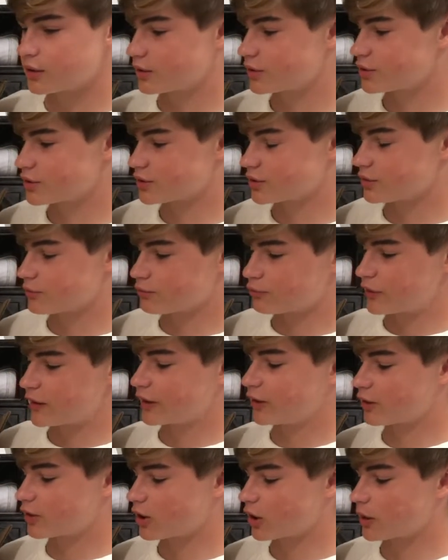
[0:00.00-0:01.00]
just
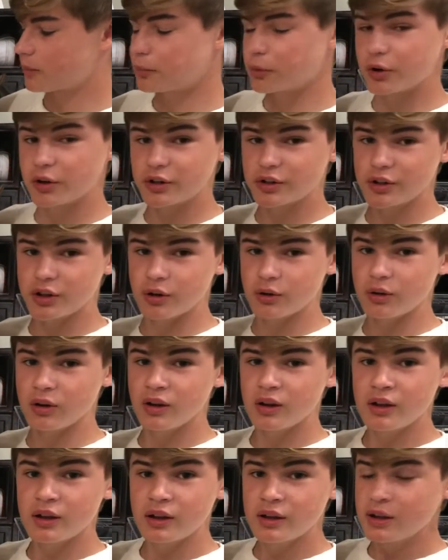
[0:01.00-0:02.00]
regular cardboard, no
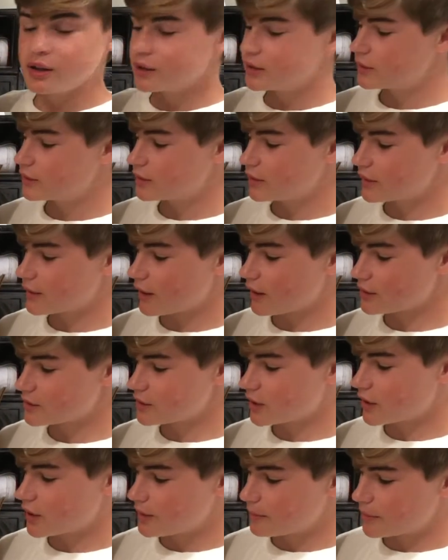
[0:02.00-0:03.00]
decals
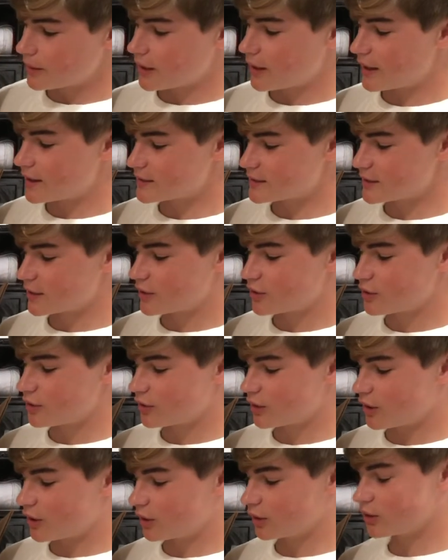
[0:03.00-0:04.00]
on it, but it has the
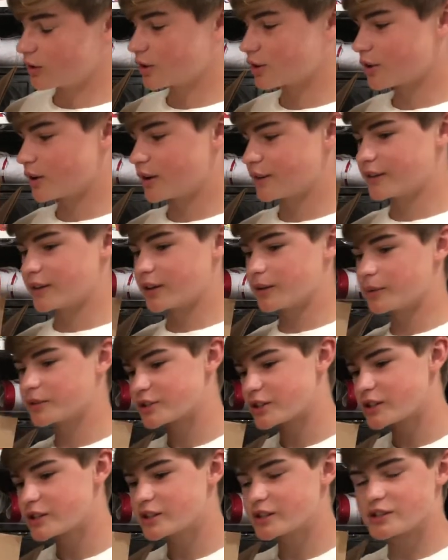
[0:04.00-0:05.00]
logo on there, which
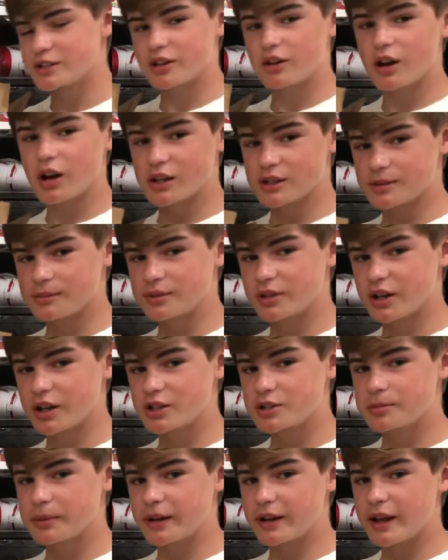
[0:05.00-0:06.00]
I think is an awesome
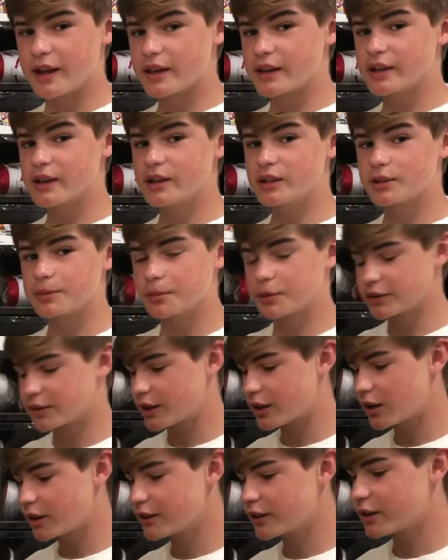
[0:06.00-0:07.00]
touch by Nike to put
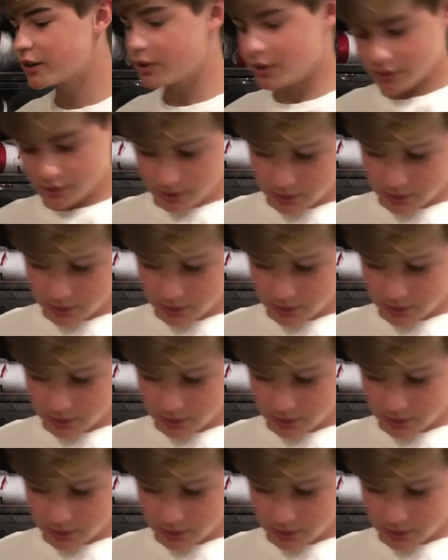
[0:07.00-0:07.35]
that on there.